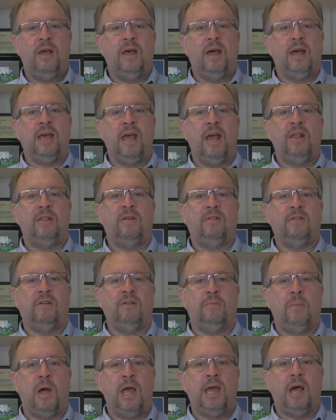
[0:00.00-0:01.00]
Again, this
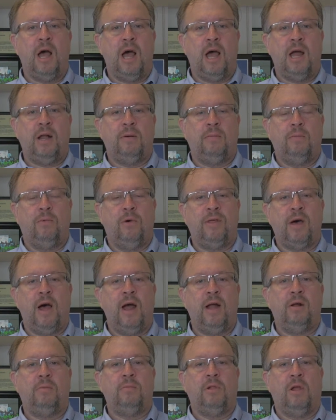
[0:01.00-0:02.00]
is Mike Heinum with
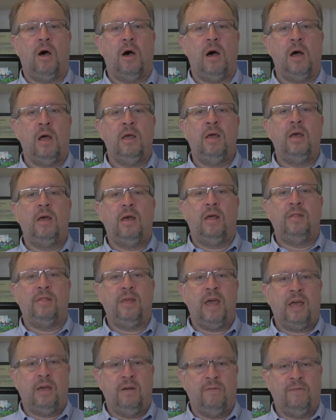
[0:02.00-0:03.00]
Heinum Law, and
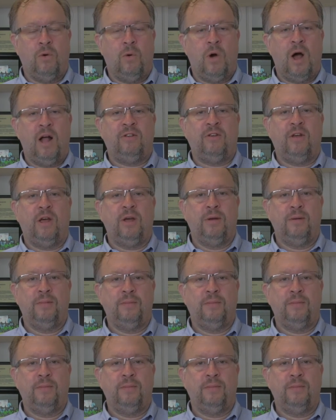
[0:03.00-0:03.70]
thank you for watching.